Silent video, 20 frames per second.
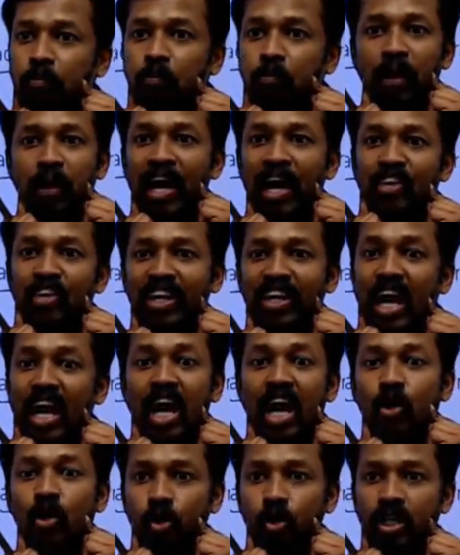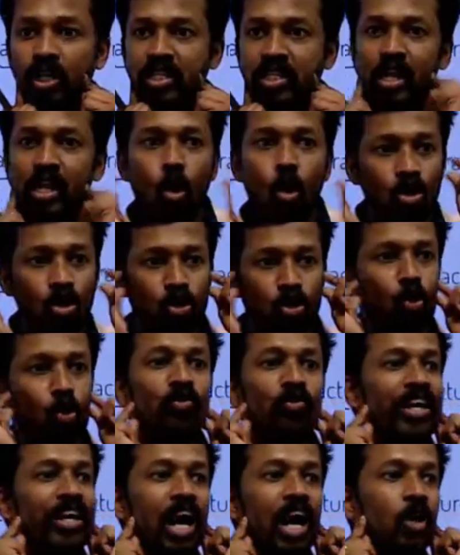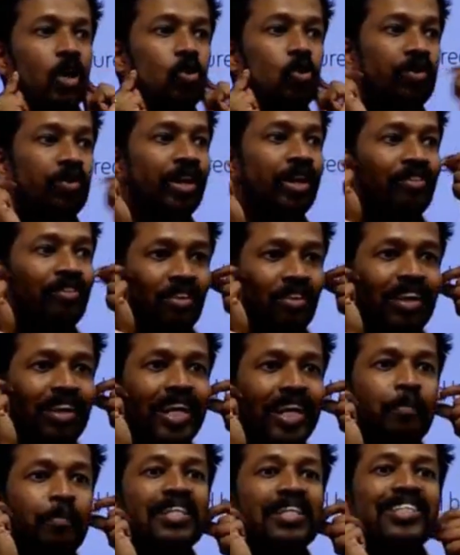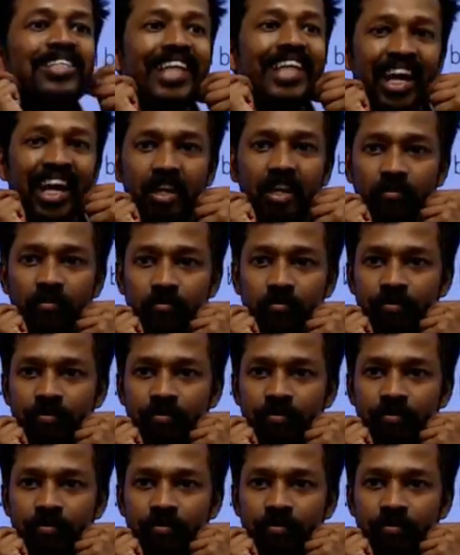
we can't do, isn't it? Or screw we can't do. We will keep a chain.